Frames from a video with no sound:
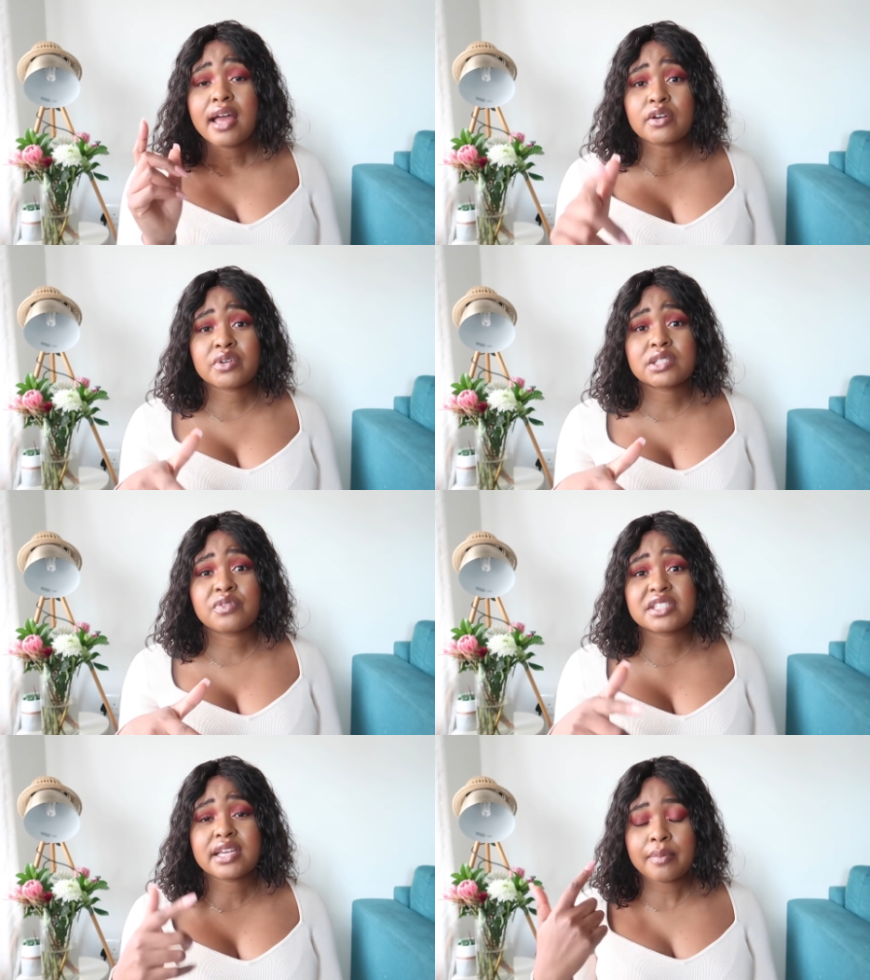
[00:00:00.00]
I dressed
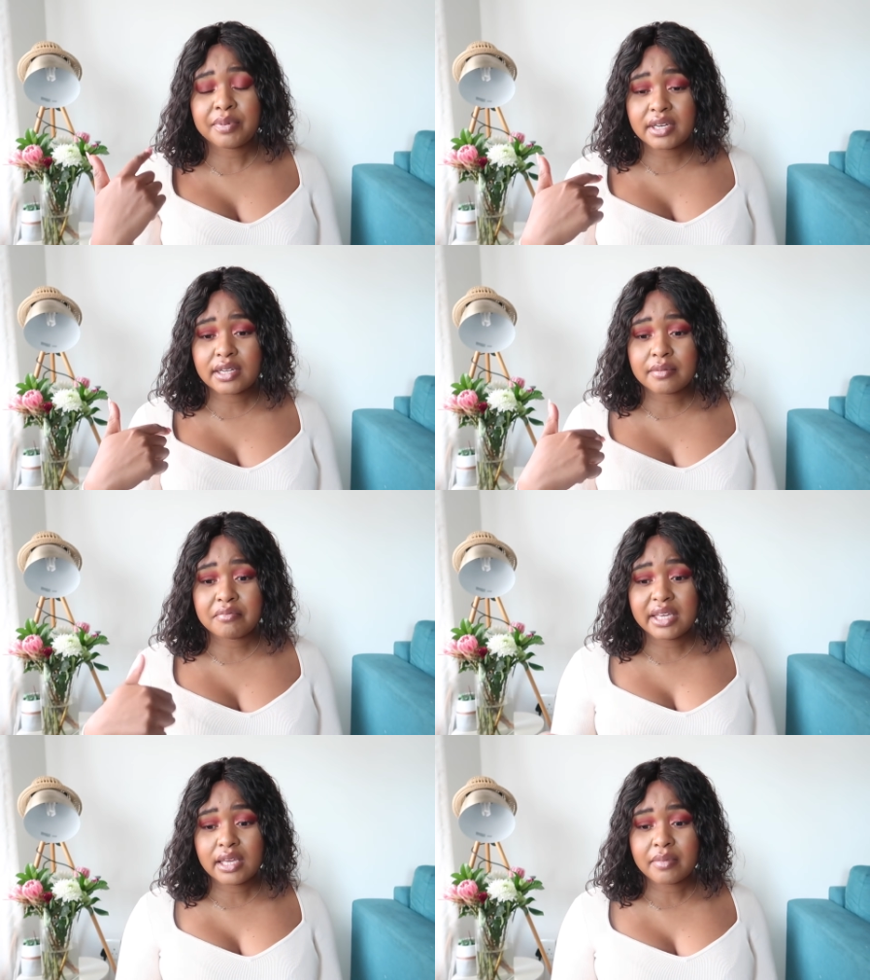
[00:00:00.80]
Fezzy up in a
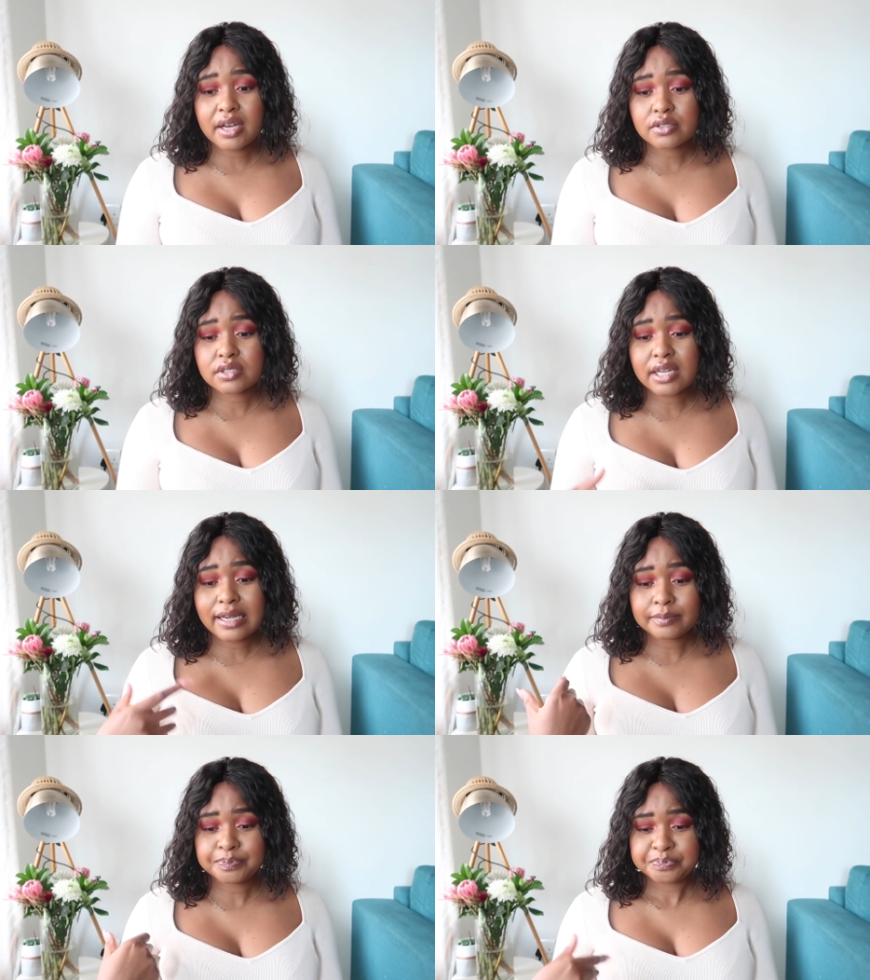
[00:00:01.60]
Mickey Mouse
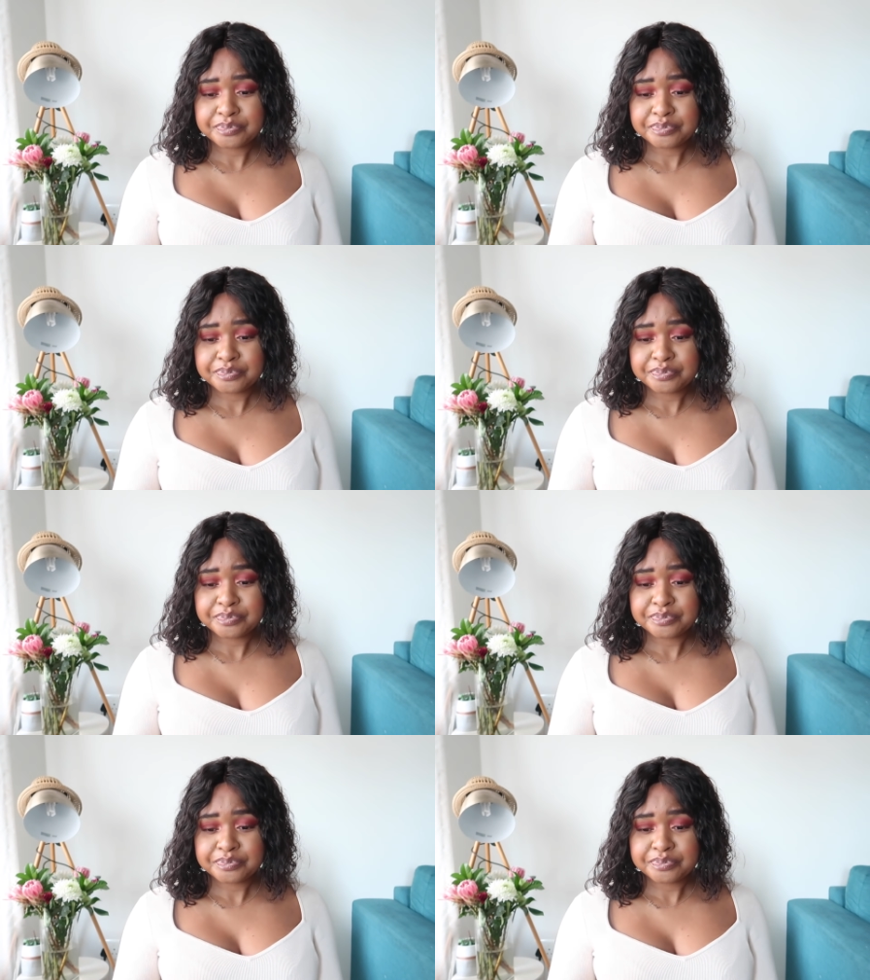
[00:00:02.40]
um